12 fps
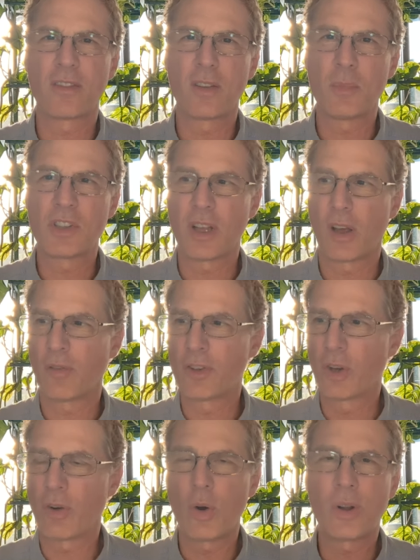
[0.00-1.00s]
of themselves.
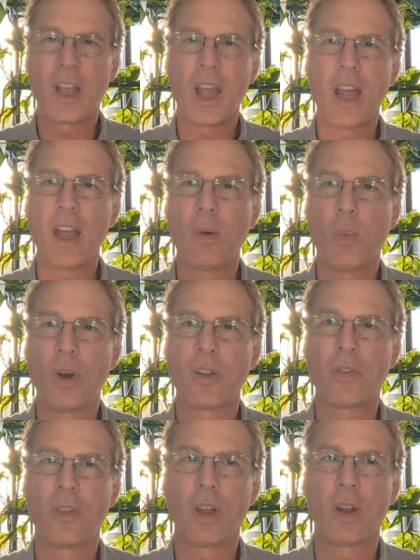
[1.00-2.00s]
They're okay
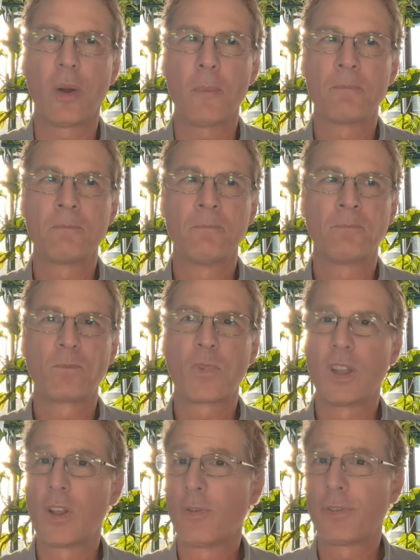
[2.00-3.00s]
with their
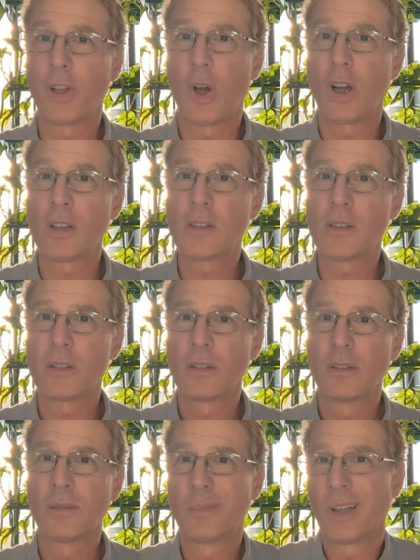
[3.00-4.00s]
their flaws,
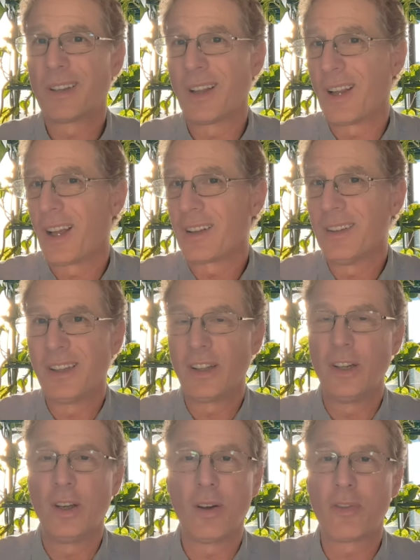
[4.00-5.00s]
but they're like, eh,
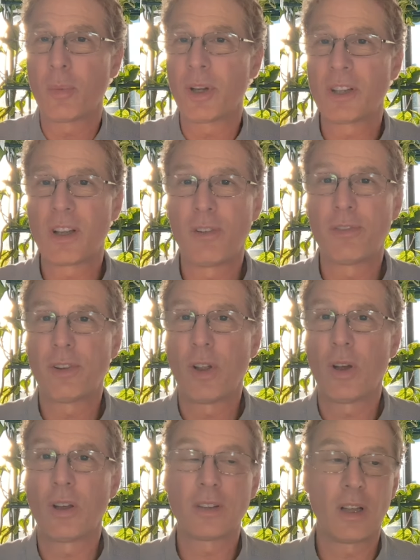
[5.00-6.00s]
you know, everybody's got
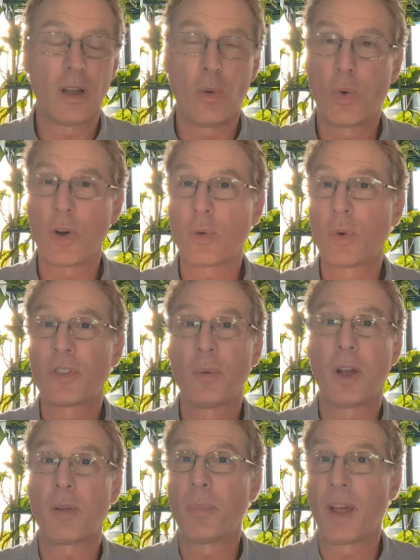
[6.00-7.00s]
flaws. I'll, I'll, work with
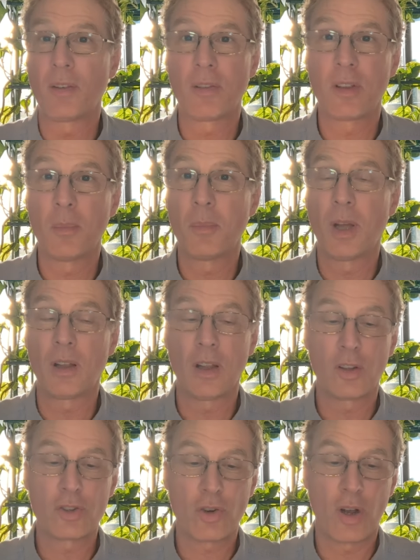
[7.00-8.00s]
them. I'll better them. I'll,
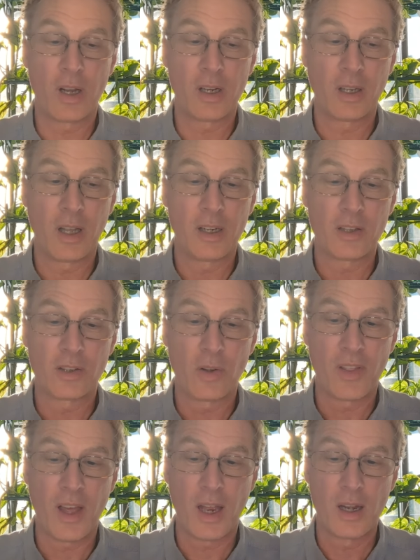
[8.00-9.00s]
I'll, try and get it
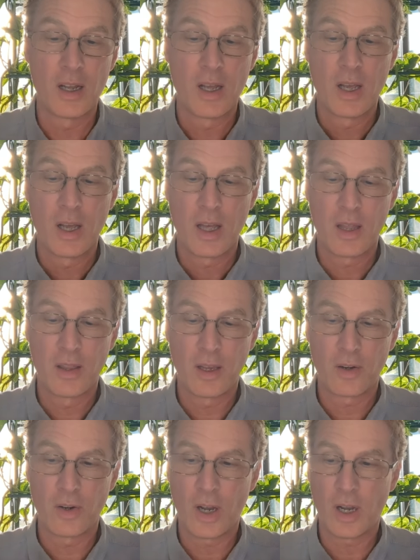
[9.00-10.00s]
so that
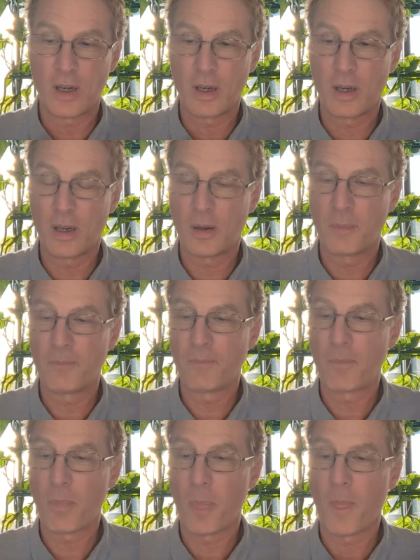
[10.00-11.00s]
they're not
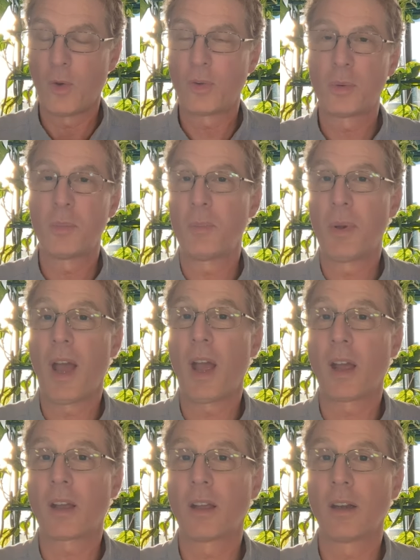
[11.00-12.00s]
um, holding me
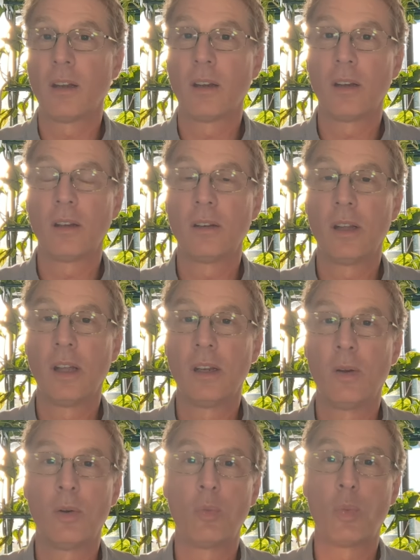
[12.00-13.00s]
back and
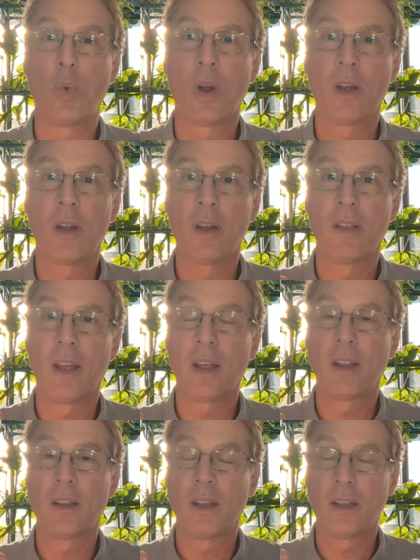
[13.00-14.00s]
and then when
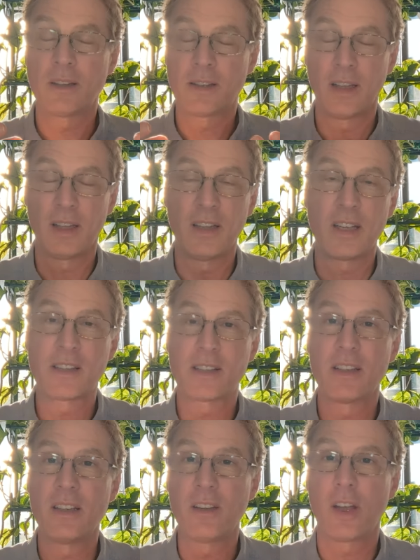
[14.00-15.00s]
they they and they
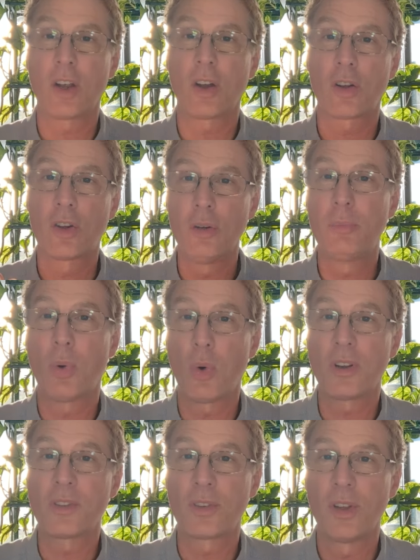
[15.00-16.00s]
see their good
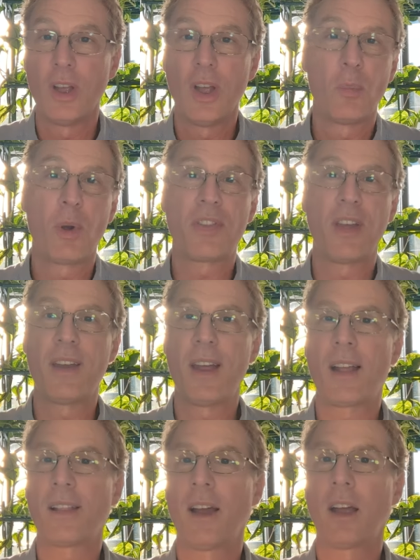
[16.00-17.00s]
points but they're
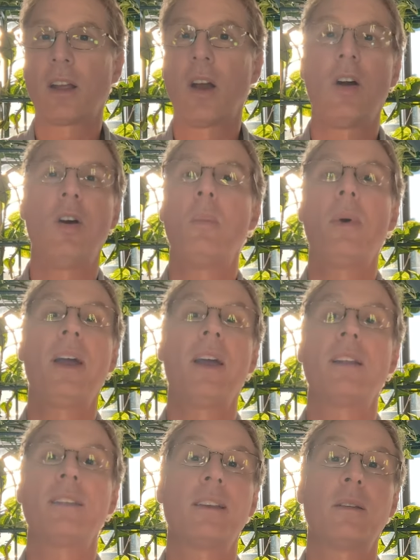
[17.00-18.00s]
not like oh
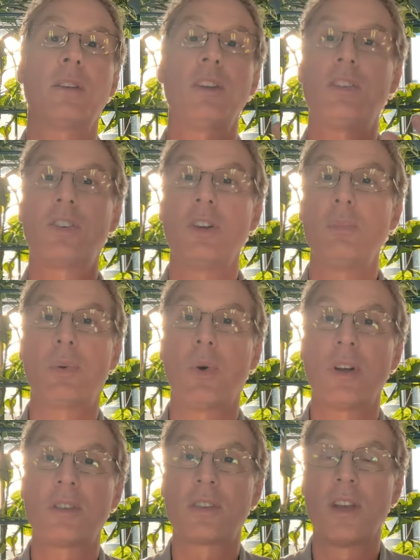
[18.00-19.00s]
man they, these good
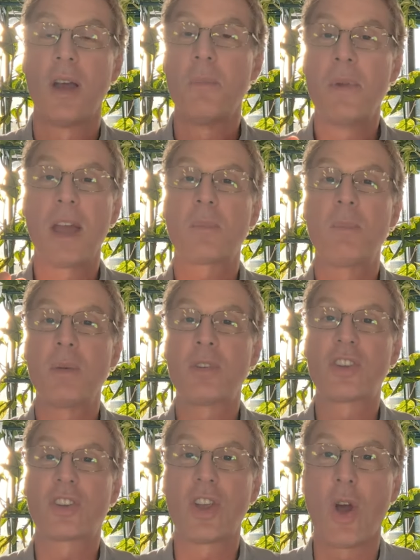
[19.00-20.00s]
points make me
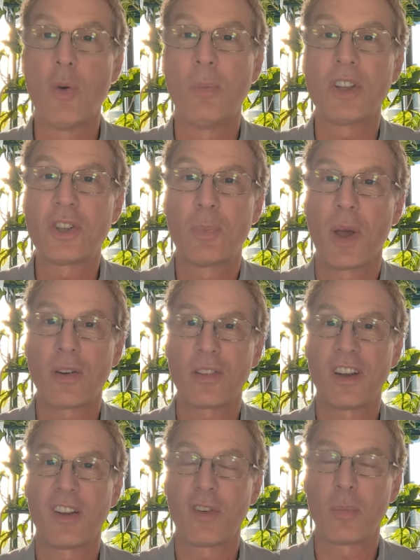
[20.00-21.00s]
so much better
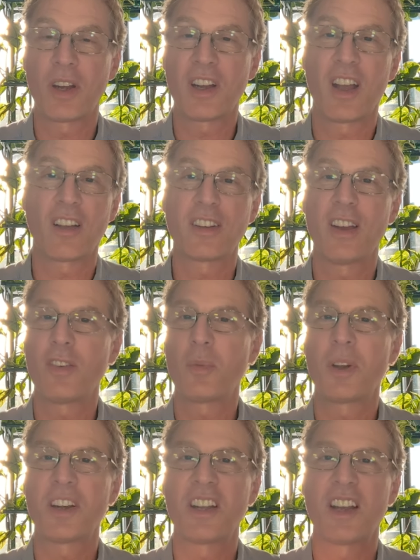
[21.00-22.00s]
than everybody else
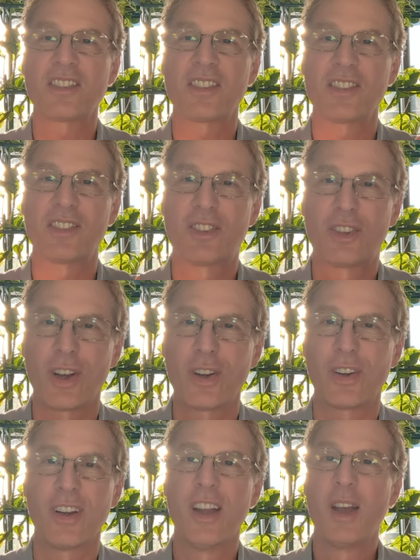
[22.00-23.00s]
everybody else is dirt